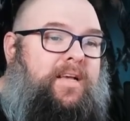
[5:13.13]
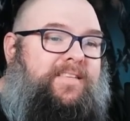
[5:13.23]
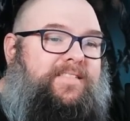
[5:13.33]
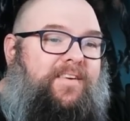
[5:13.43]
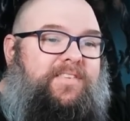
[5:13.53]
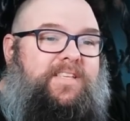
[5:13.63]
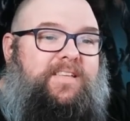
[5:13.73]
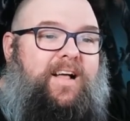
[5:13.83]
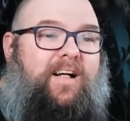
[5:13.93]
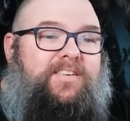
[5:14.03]

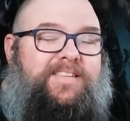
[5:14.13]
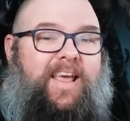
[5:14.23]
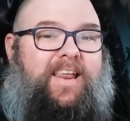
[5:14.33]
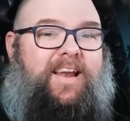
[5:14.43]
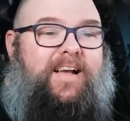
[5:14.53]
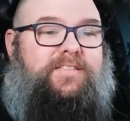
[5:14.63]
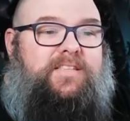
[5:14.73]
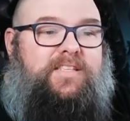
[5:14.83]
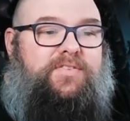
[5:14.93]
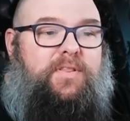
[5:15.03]

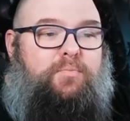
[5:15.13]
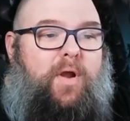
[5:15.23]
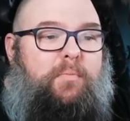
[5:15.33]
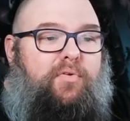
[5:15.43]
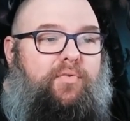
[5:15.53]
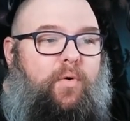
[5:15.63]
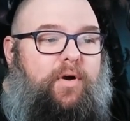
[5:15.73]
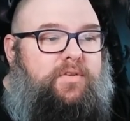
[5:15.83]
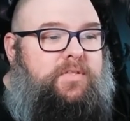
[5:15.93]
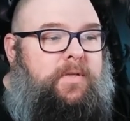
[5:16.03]
$17.89 for them rainbow
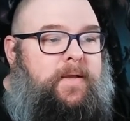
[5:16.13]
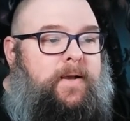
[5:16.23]
foils.